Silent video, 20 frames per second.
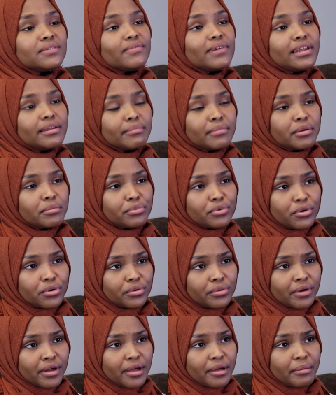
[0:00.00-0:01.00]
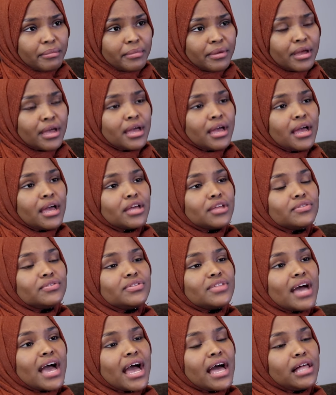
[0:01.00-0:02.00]
Development Program,
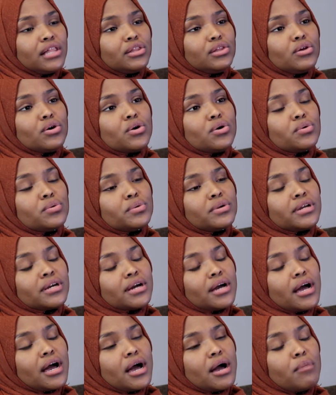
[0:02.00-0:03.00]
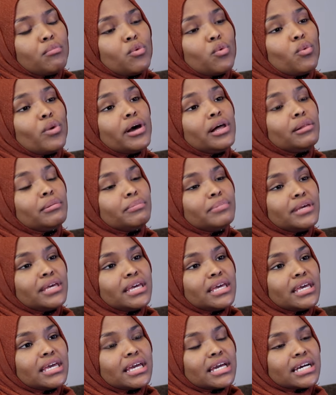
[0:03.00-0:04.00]
that loan will
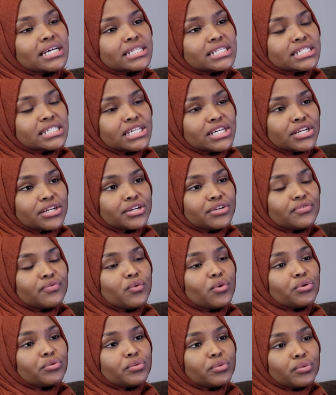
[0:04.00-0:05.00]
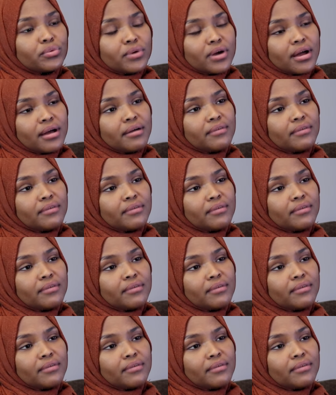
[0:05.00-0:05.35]
be considered for